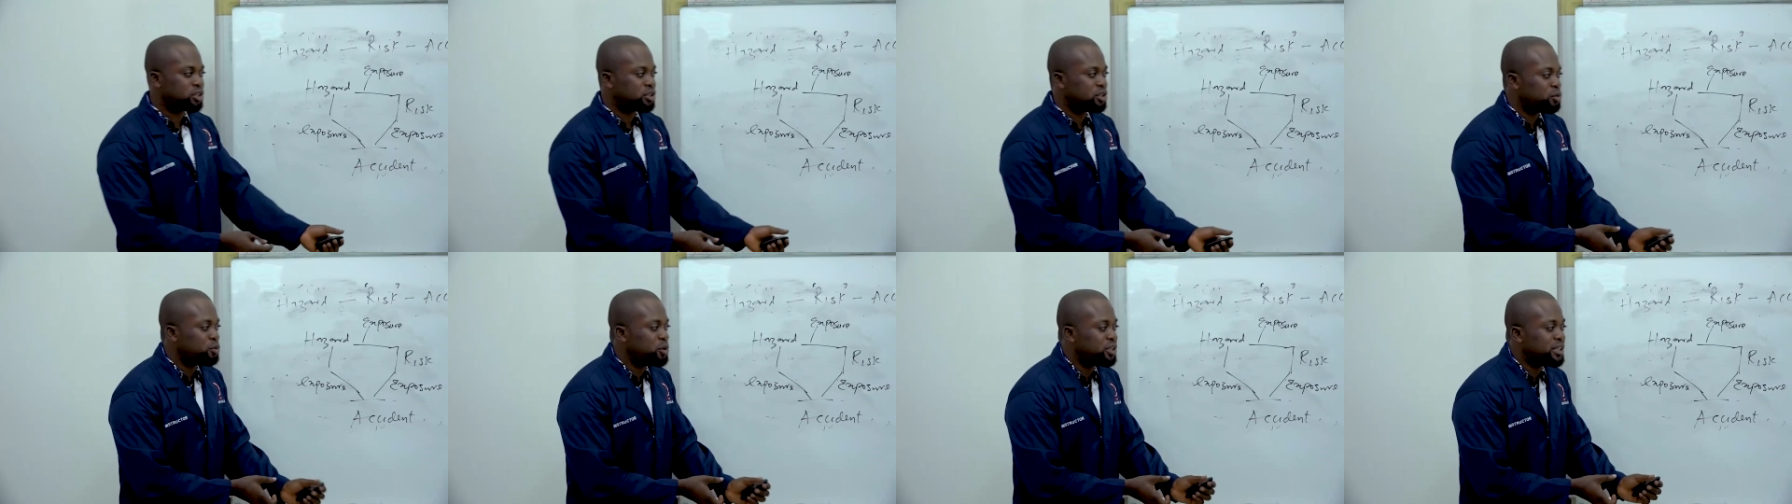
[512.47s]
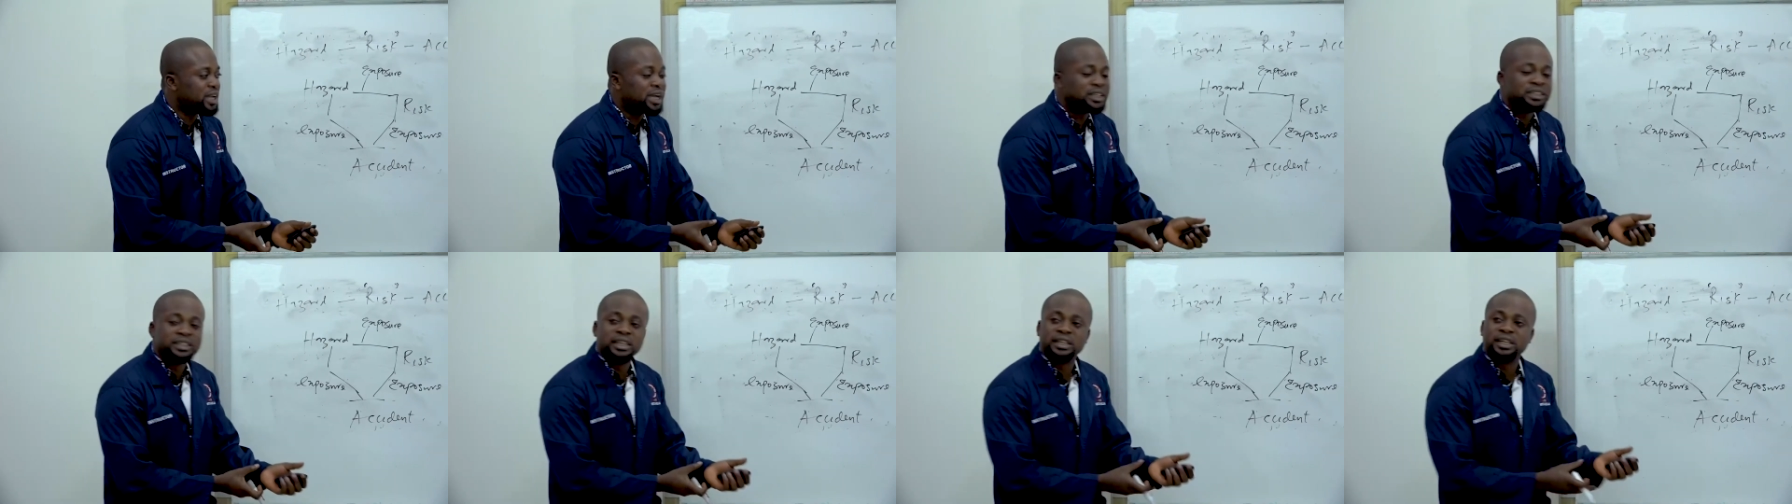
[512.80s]

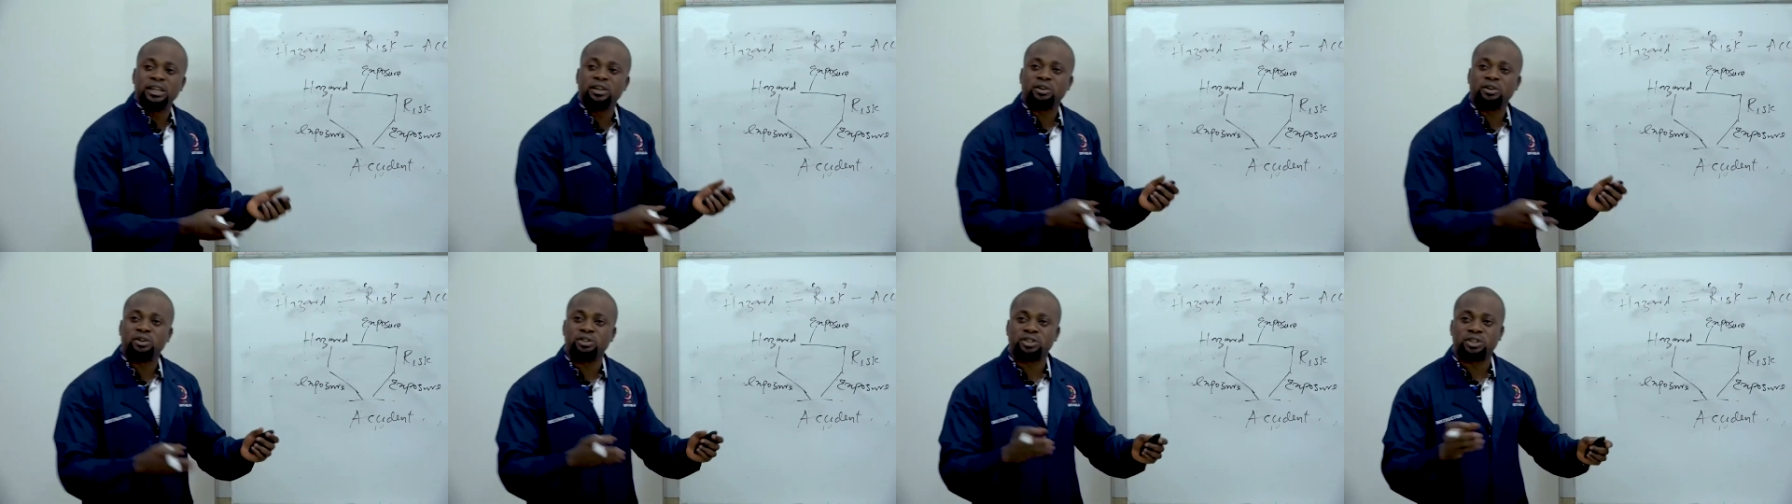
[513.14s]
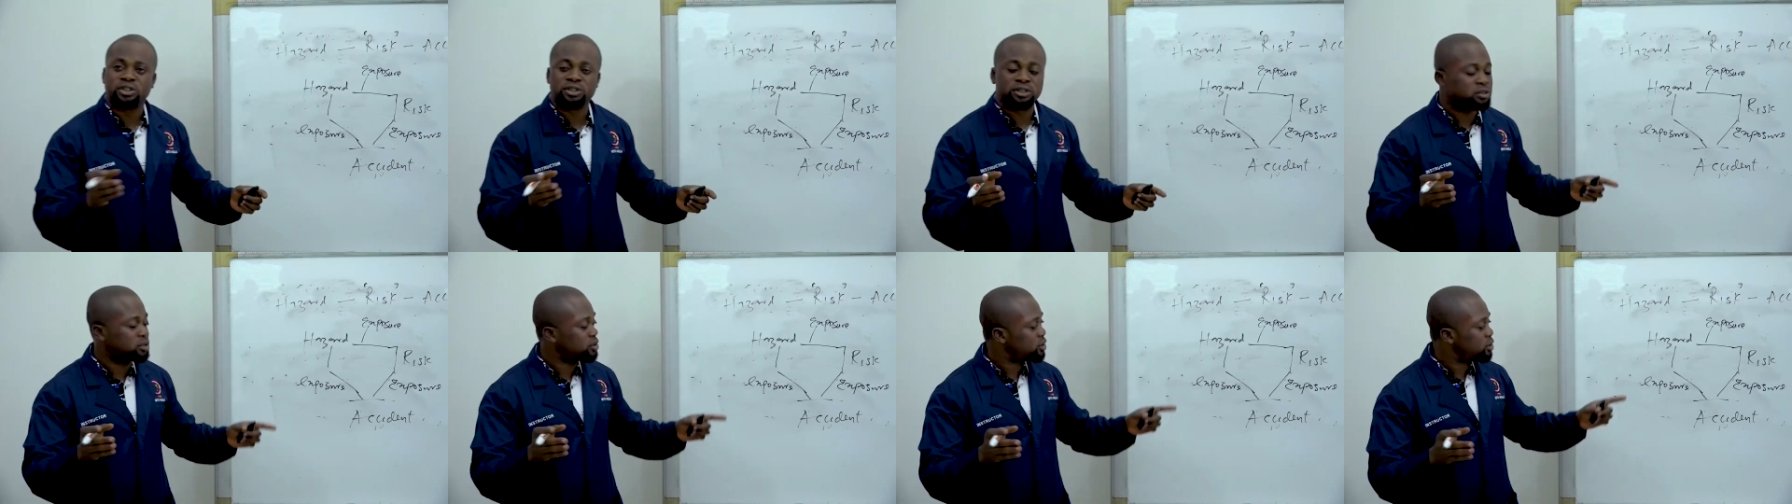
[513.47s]
without taking
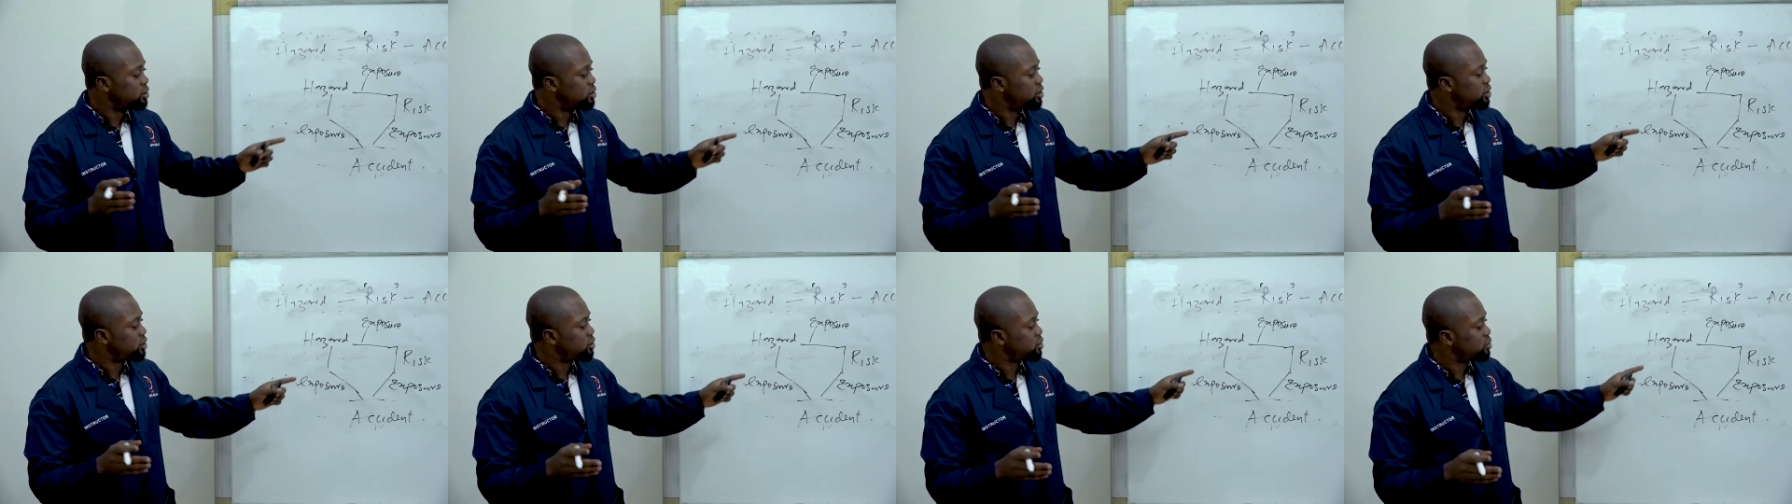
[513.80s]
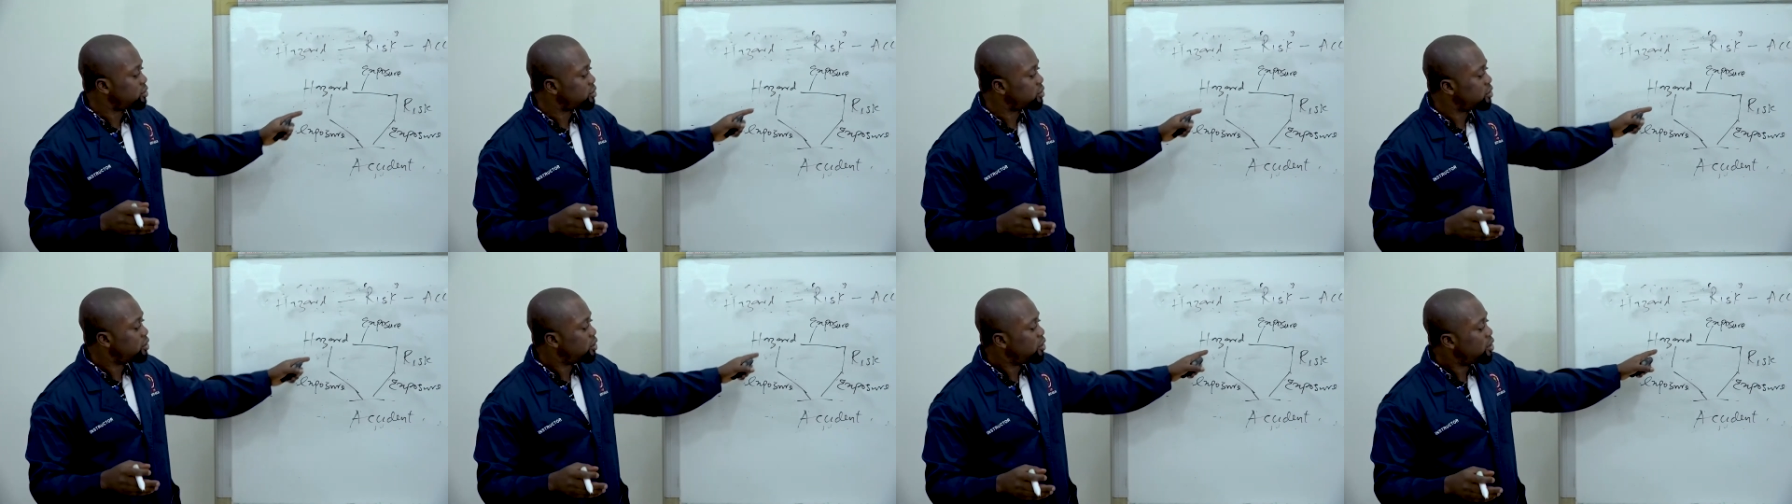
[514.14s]
consideration
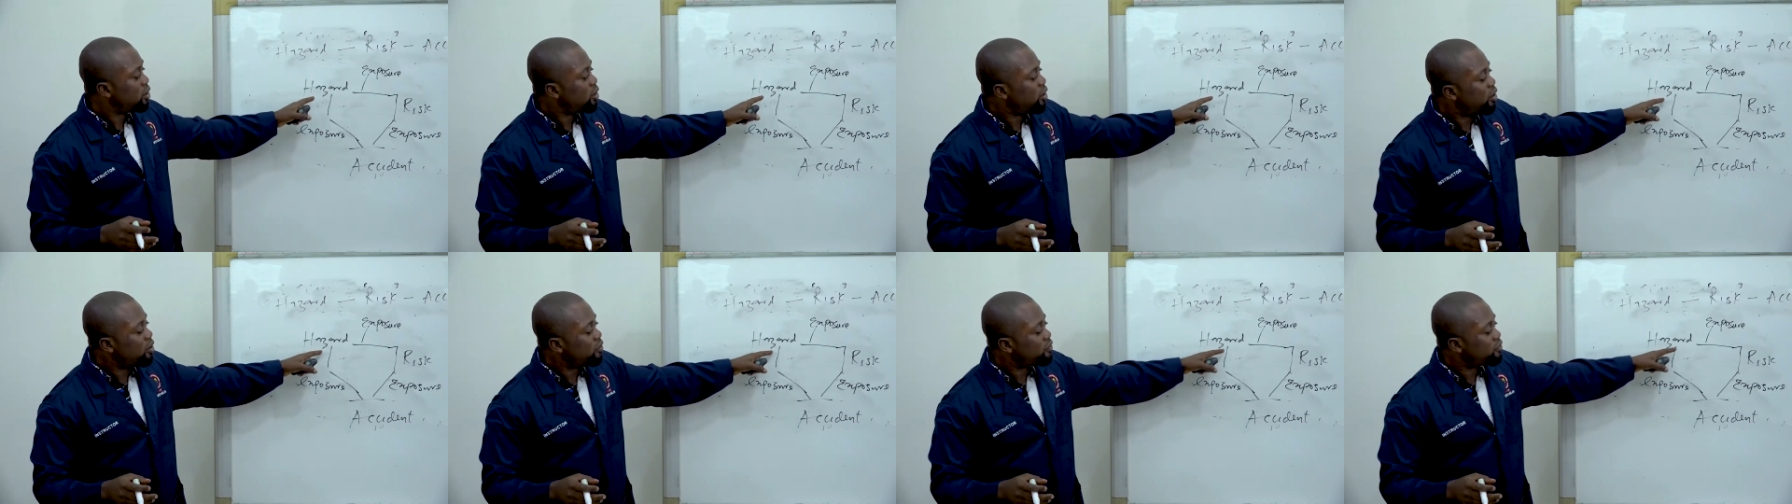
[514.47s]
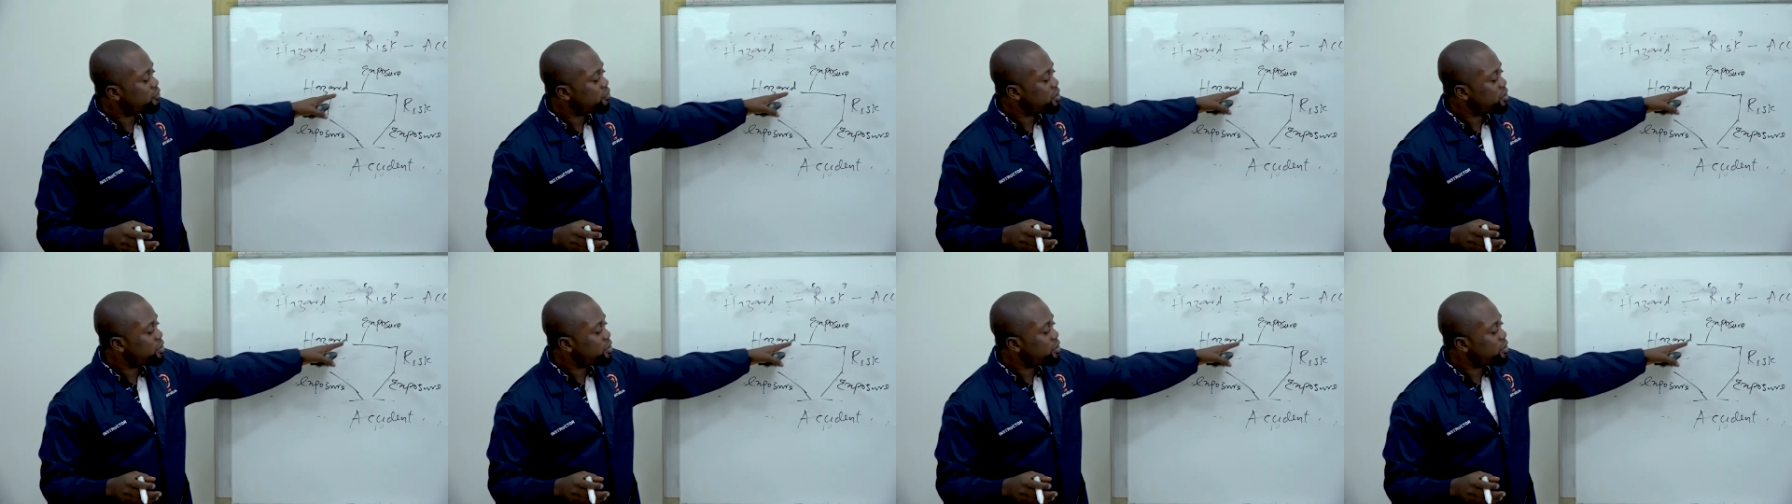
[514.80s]
of